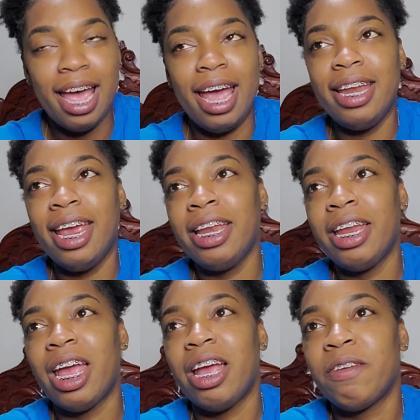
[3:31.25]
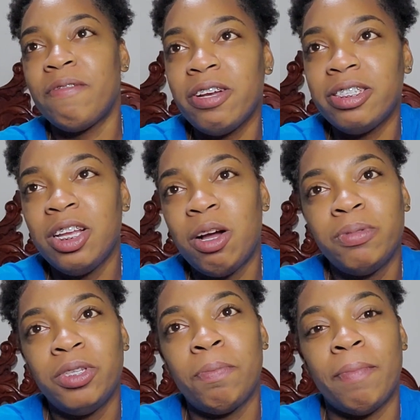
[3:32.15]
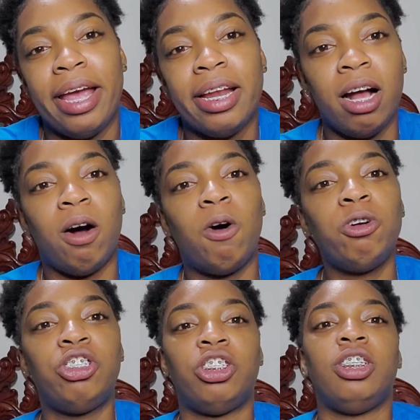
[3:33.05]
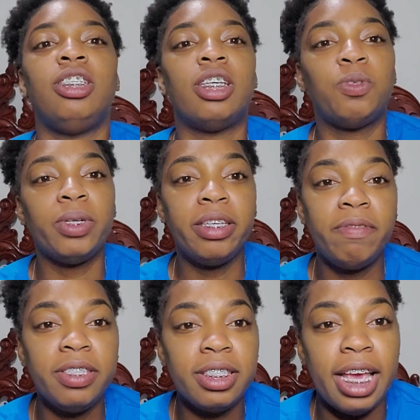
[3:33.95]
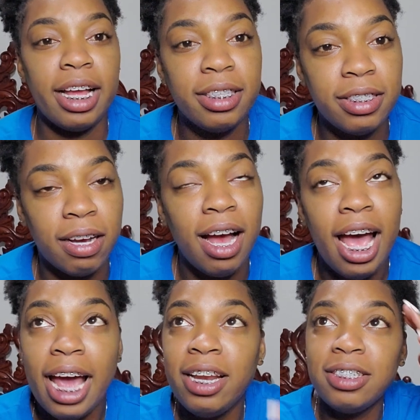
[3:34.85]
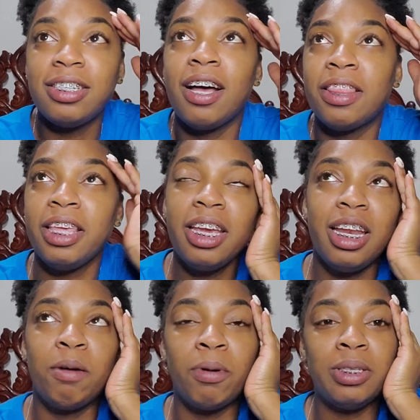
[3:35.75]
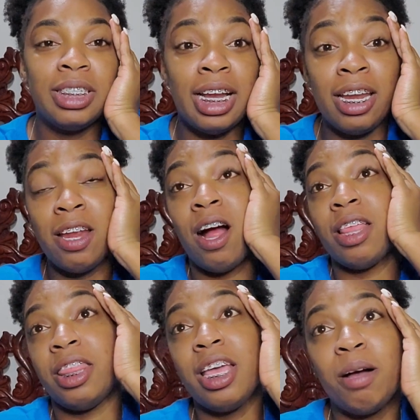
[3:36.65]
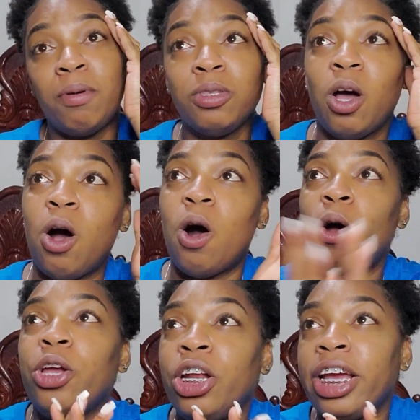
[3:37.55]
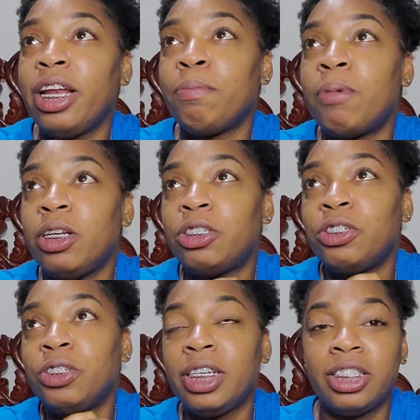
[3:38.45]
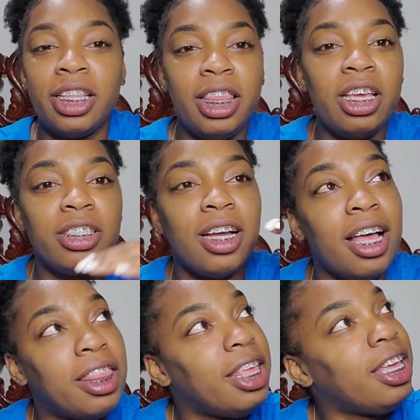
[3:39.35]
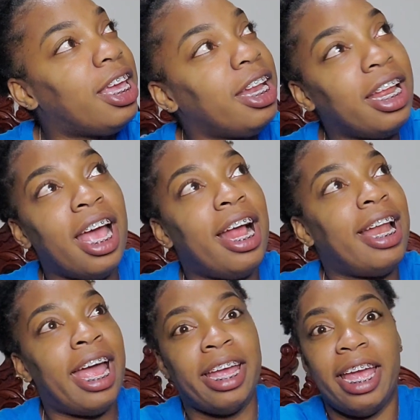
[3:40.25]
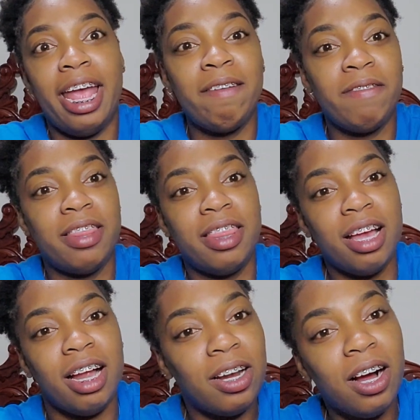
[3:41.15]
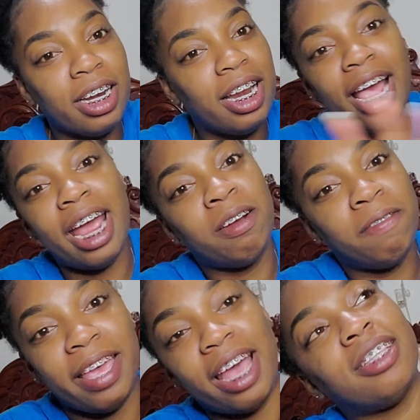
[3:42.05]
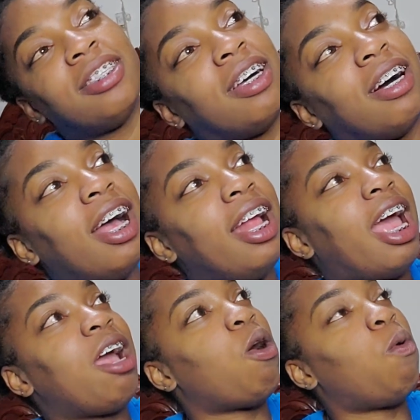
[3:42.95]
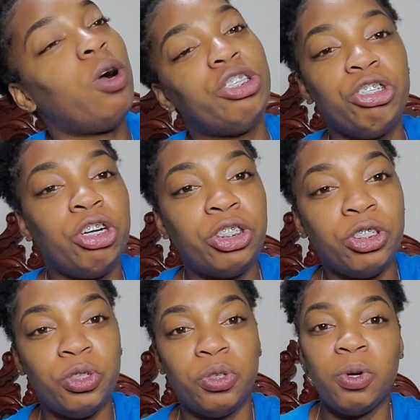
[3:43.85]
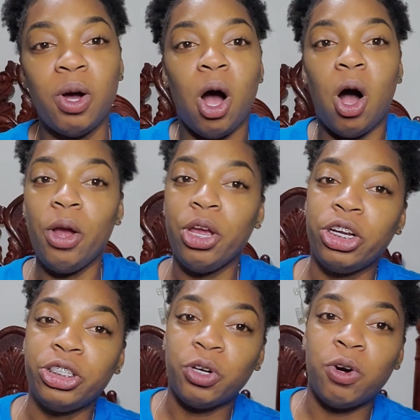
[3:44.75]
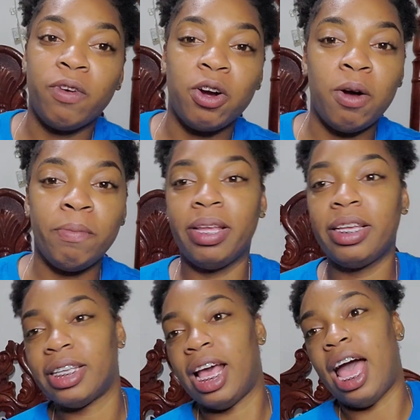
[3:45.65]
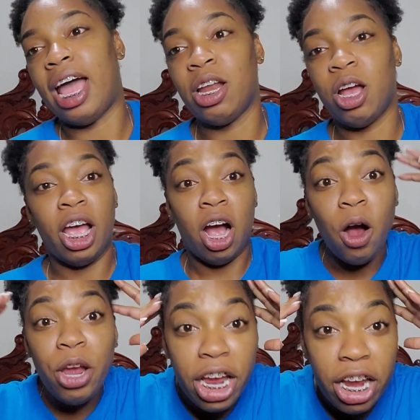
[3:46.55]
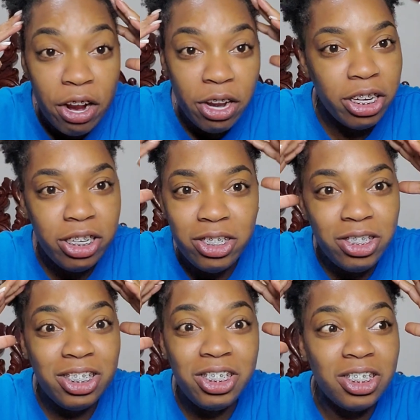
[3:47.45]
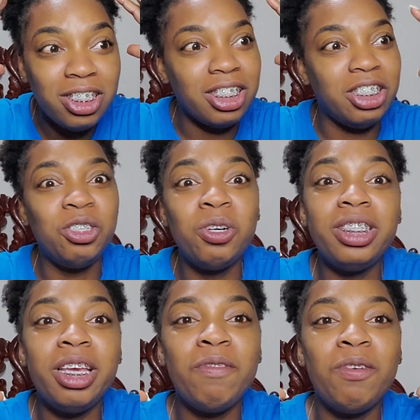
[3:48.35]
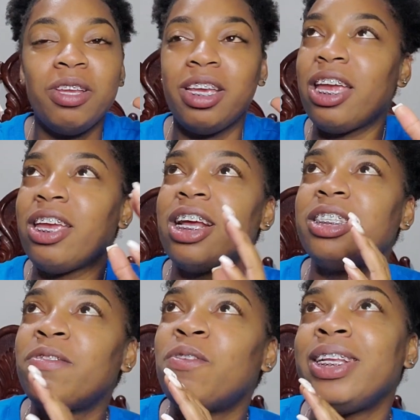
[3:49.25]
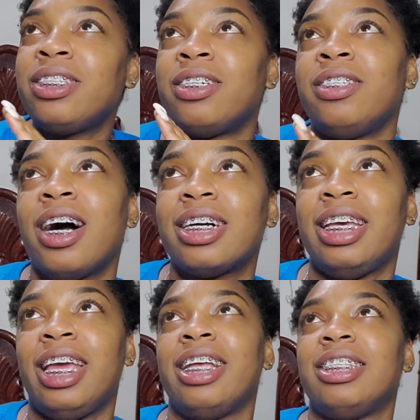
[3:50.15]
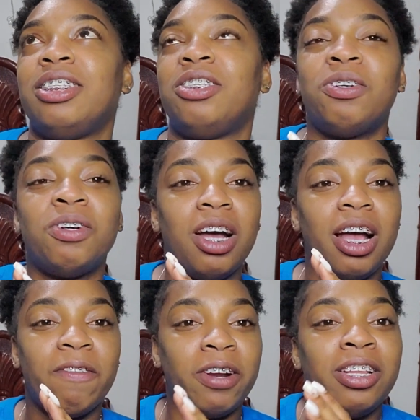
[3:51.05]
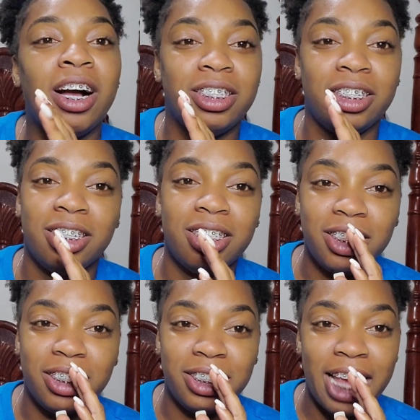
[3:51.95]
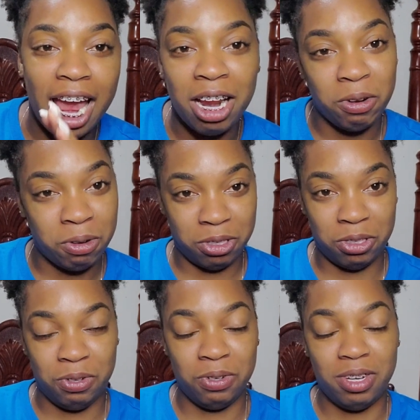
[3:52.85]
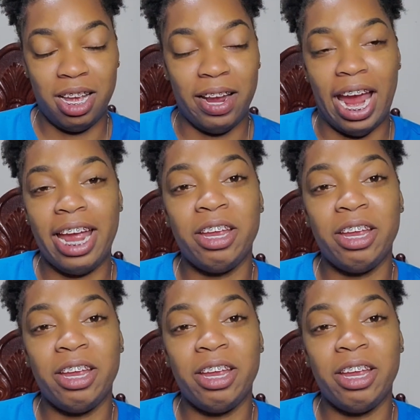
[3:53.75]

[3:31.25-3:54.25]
And then the first thing comes to your mind, oh Jesus, what if it's cancer? And then you start thinking about it, and then you think about how you're gonna get the money to do this. You start thinking like everything along the line of cancer, like what you're going to do, how you're going to overcome this, and how you're here. You don't even you're not even went to the doctor yet for the doctor to diagnose you, right?